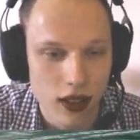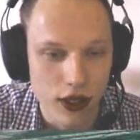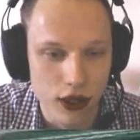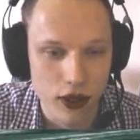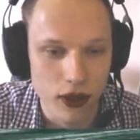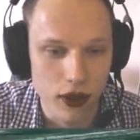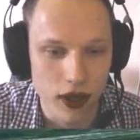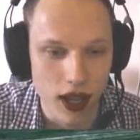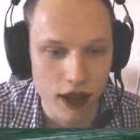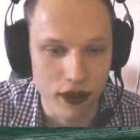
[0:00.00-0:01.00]
Do you
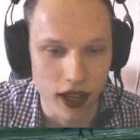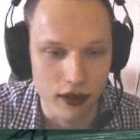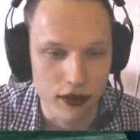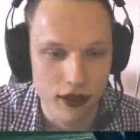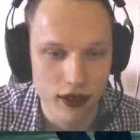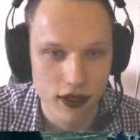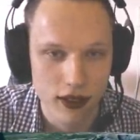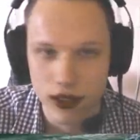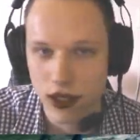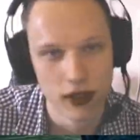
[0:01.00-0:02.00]
have life?
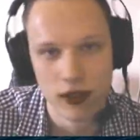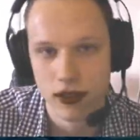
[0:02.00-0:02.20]
No.